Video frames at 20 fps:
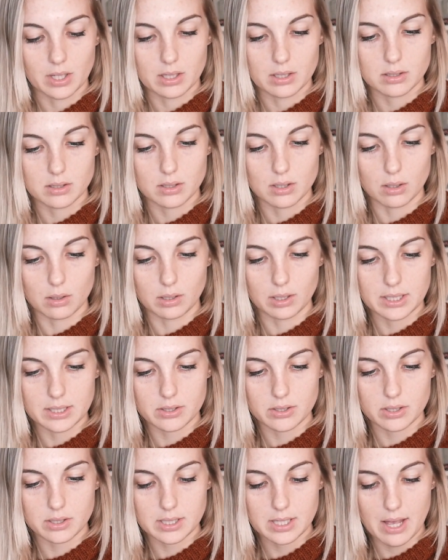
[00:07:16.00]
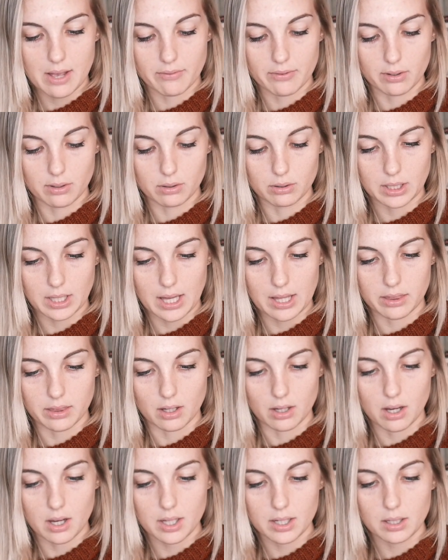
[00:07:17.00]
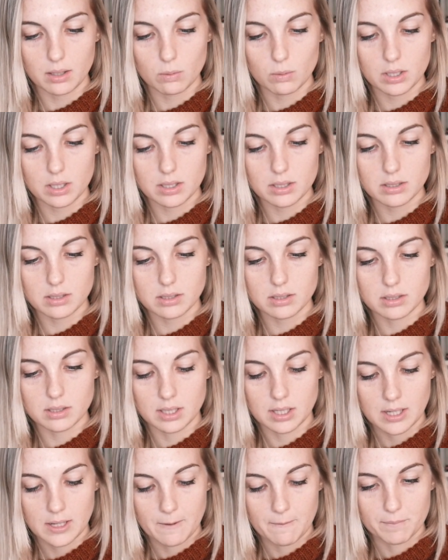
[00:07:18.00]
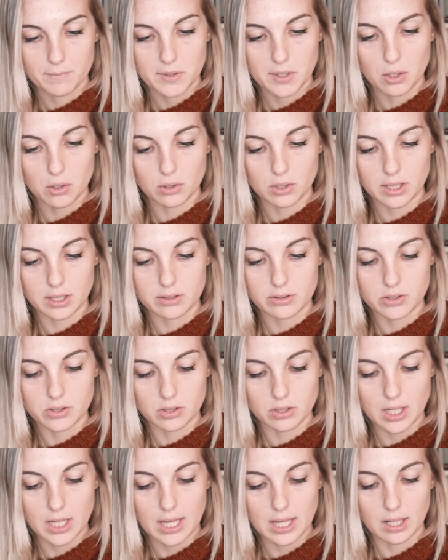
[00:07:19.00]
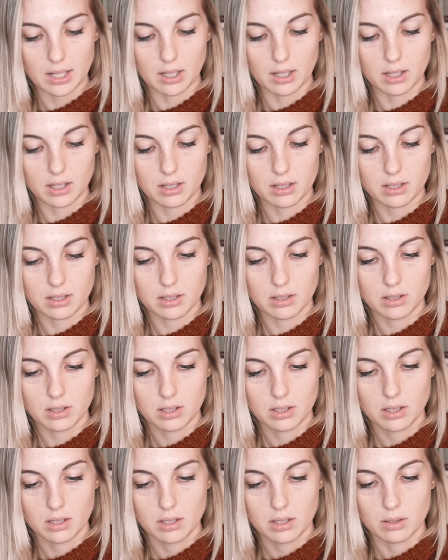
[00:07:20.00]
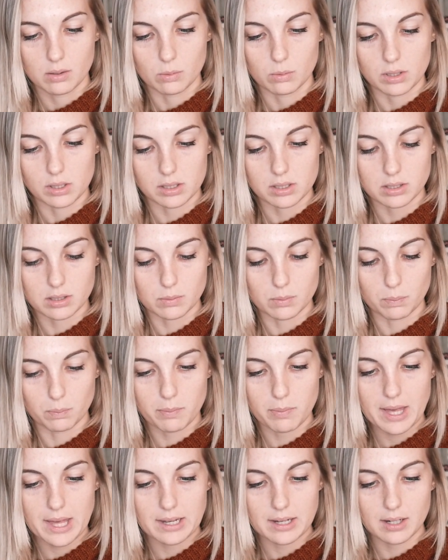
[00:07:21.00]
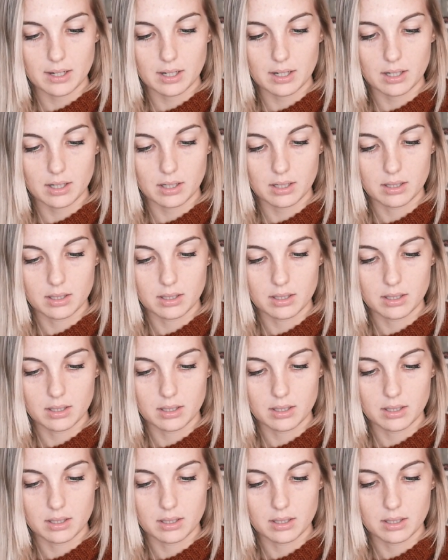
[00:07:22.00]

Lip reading: So let's just have a look at the other ones. Au Naturel works better.